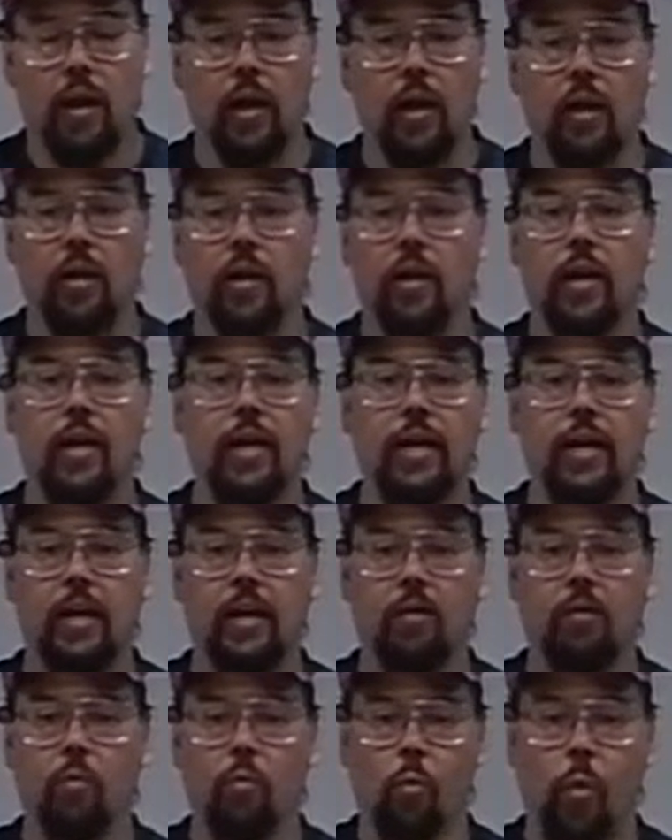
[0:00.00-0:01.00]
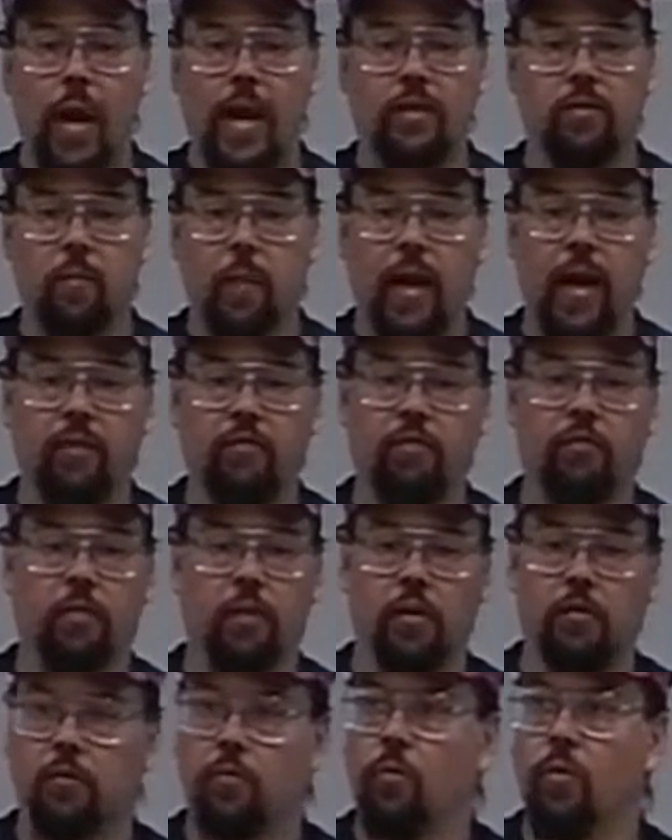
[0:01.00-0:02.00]
and it waits
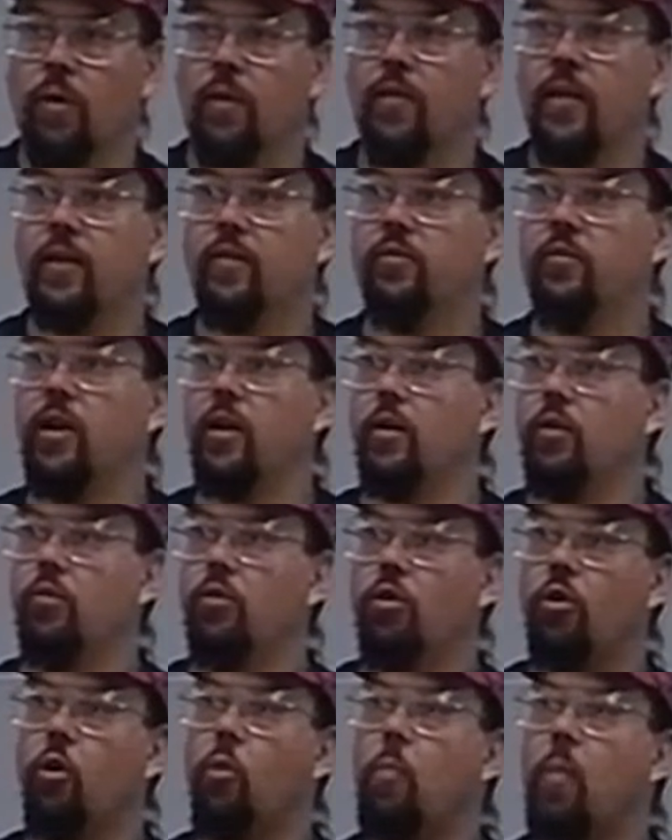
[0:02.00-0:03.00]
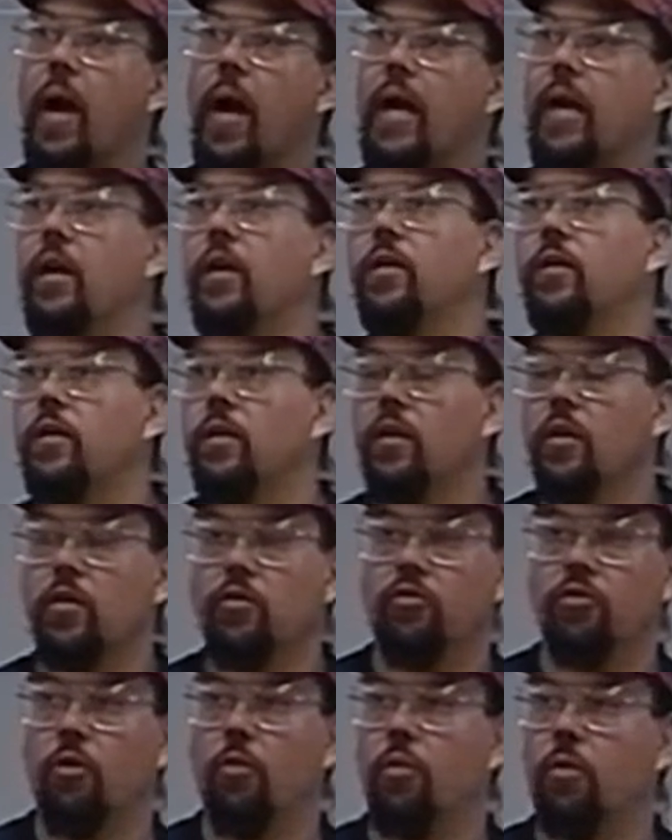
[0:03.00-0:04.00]
passively for events to, to go by it.
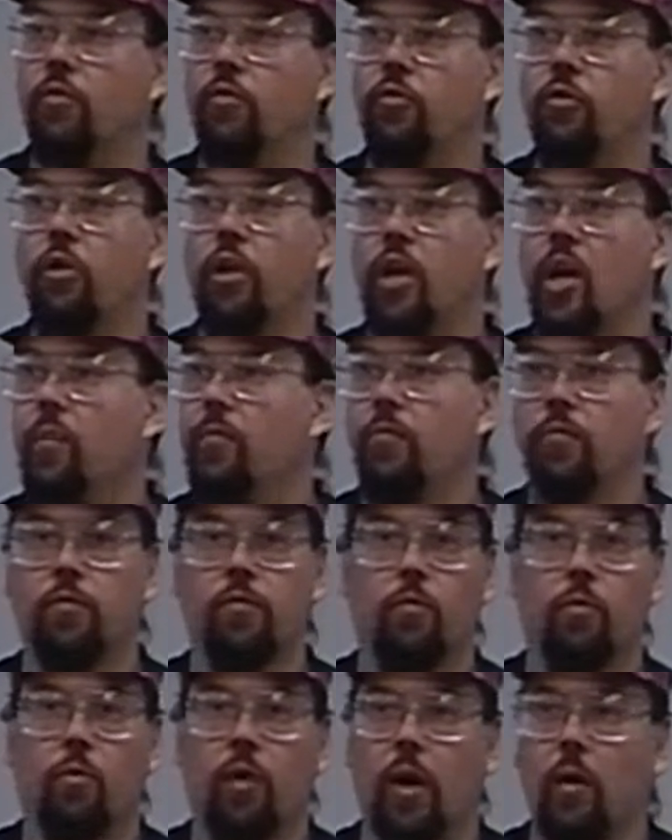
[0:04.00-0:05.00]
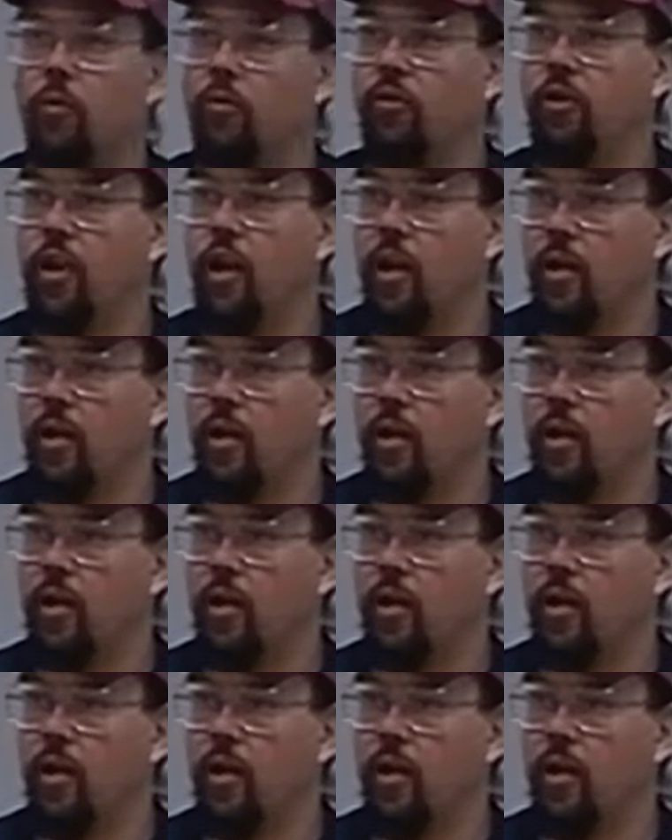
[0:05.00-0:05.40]
So if it's only up for four hours a